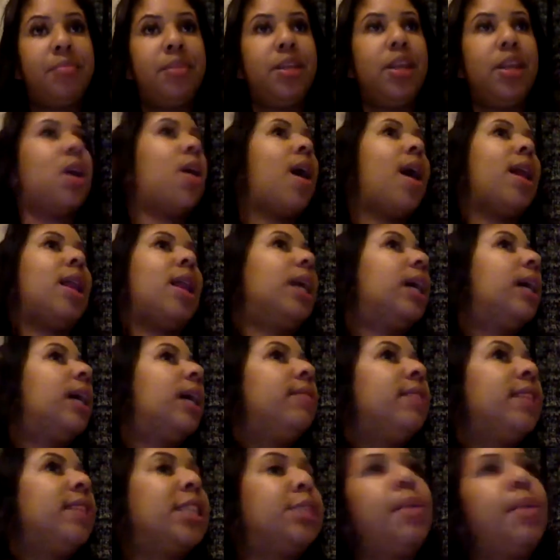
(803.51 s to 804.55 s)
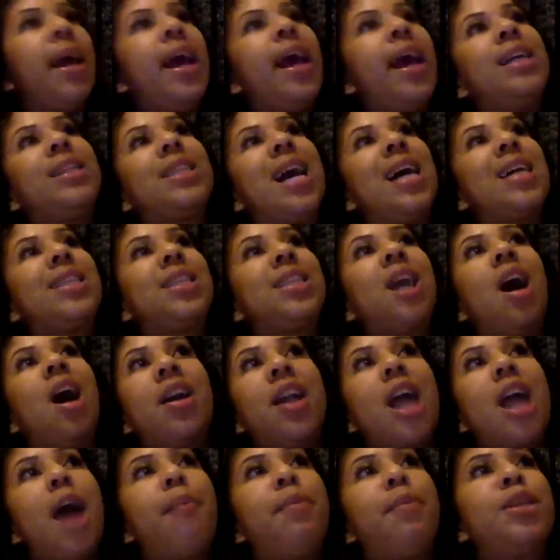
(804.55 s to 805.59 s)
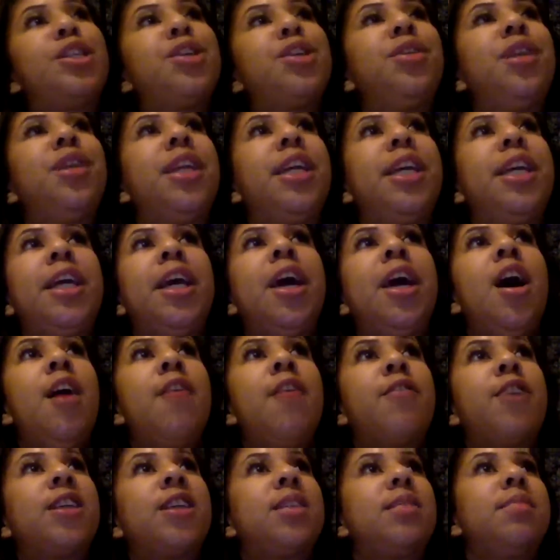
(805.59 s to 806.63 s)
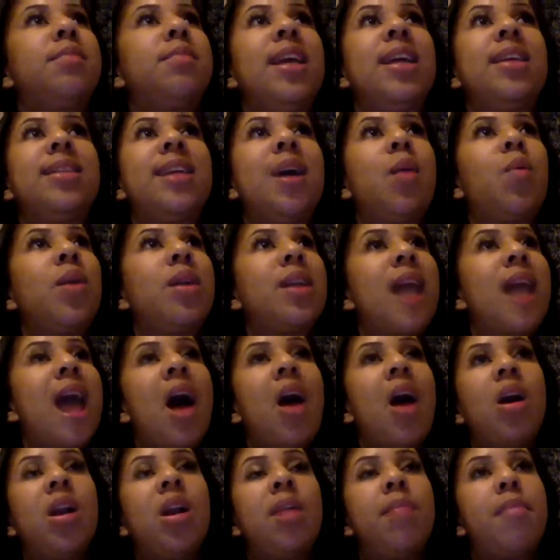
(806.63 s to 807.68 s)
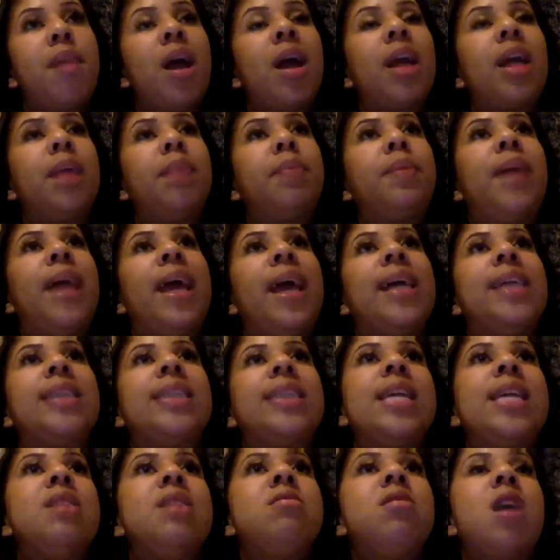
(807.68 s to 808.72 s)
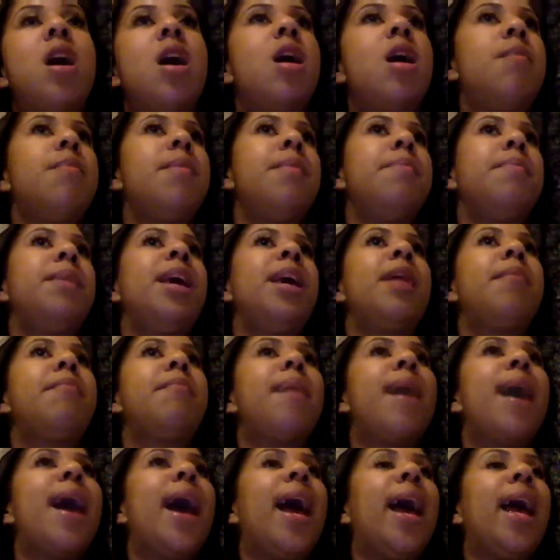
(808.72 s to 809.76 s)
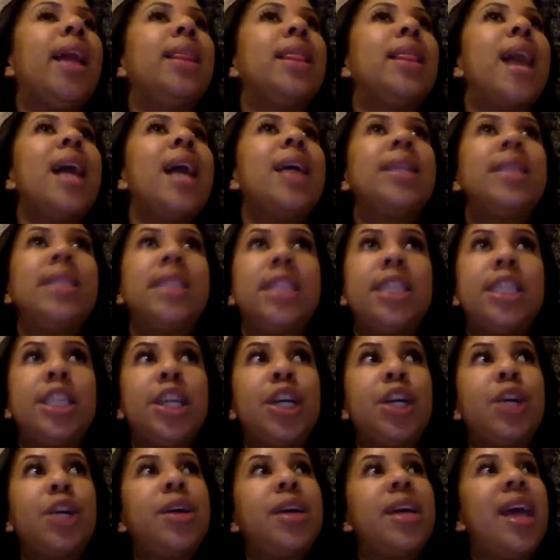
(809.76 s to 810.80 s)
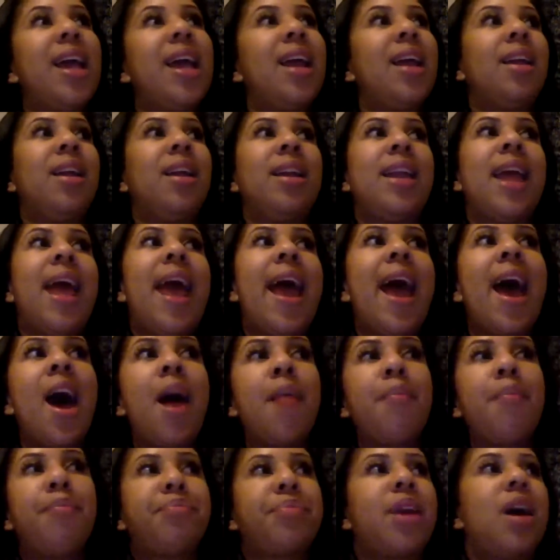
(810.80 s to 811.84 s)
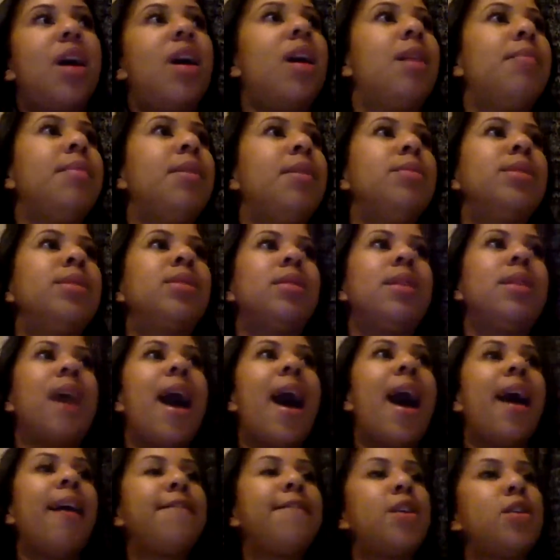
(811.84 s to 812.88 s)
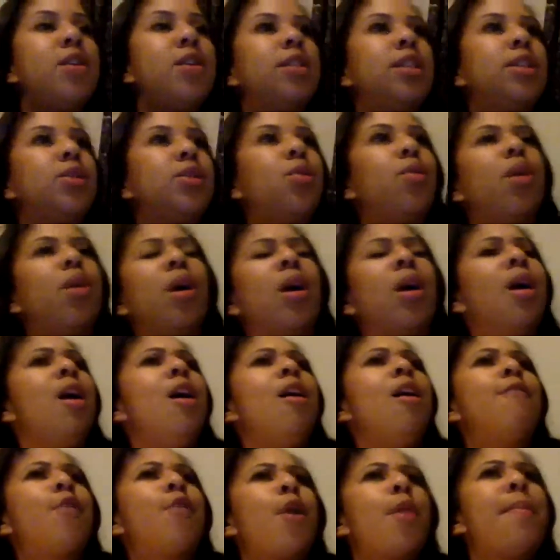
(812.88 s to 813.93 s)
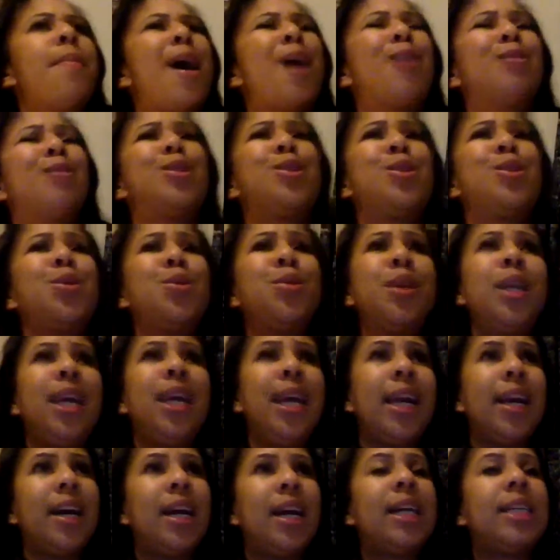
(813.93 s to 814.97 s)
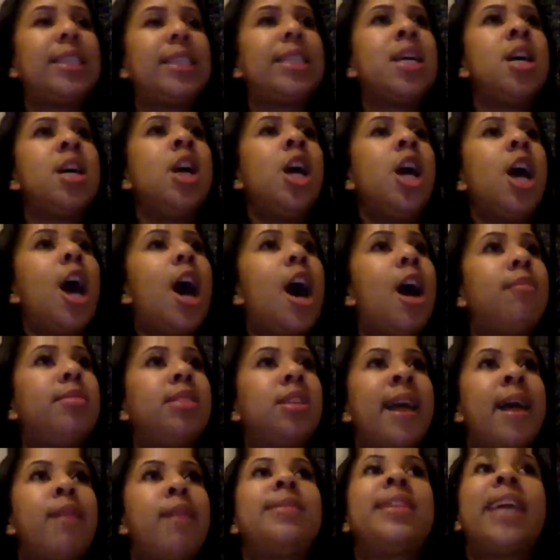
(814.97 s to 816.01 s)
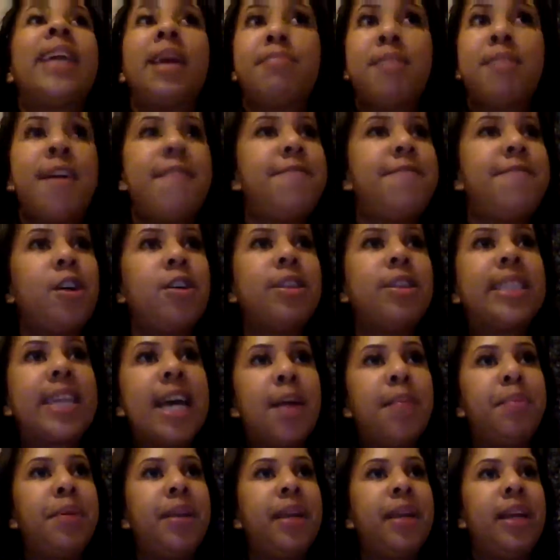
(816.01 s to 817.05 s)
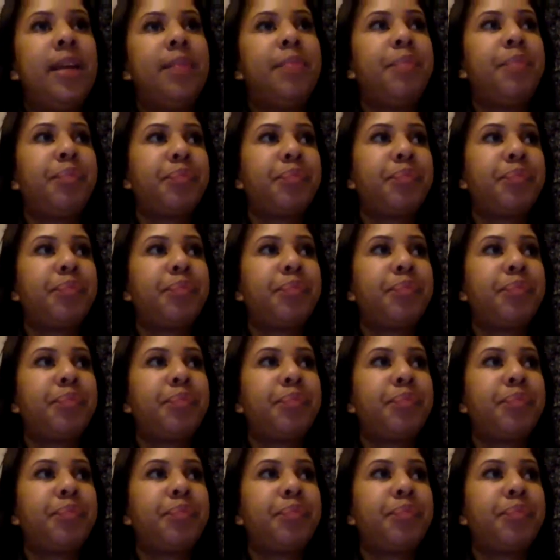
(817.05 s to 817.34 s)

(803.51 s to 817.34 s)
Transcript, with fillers: You know, I love the space. I saw an opportunity for some things that were not on the marketplace. Um, and me and my line sister created an app. Um, it was on the iPhone store for about two years. Um, so that was like my first company.